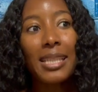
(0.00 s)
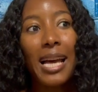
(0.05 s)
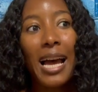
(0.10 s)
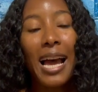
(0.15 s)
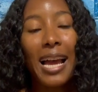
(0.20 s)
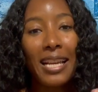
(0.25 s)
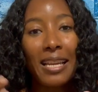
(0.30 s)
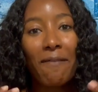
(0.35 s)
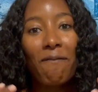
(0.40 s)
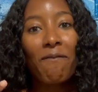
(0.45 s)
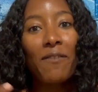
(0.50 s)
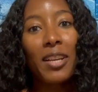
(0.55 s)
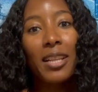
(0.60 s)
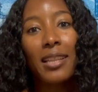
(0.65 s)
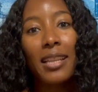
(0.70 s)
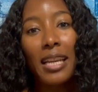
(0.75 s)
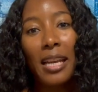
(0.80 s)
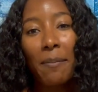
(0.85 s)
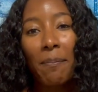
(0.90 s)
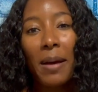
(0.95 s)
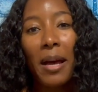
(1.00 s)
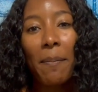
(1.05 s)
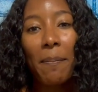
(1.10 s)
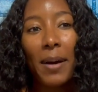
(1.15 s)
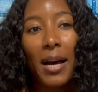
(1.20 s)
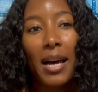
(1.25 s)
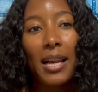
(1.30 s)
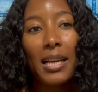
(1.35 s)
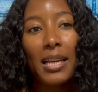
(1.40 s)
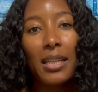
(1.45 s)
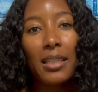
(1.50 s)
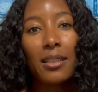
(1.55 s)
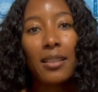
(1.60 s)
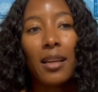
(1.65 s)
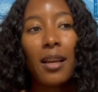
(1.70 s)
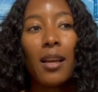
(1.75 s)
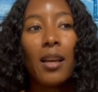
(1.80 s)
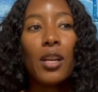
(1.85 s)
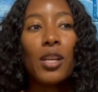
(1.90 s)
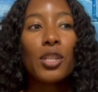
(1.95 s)
I can feel it in my body.
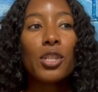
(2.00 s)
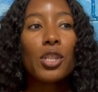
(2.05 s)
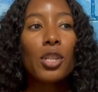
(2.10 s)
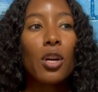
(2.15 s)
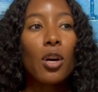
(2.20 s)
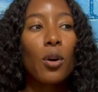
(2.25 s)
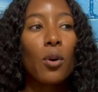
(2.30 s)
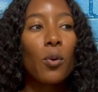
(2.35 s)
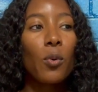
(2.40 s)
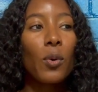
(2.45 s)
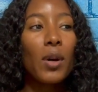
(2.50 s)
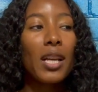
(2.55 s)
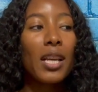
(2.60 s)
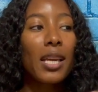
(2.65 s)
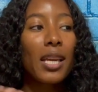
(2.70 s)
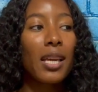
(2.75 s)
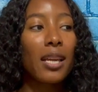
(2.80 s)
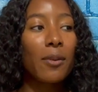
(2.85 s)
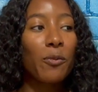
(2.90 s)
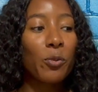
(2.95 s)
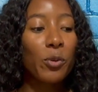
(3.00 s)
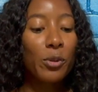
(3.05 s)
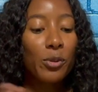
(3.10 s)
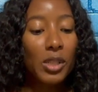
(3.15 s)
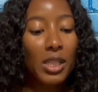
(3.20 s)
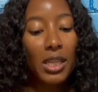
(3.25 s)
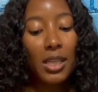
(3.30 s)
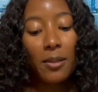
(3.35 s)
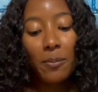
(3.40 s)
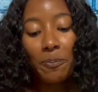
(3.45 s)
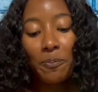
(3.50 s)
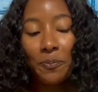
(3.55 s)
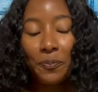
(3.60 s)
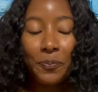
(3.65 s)
So again, routine.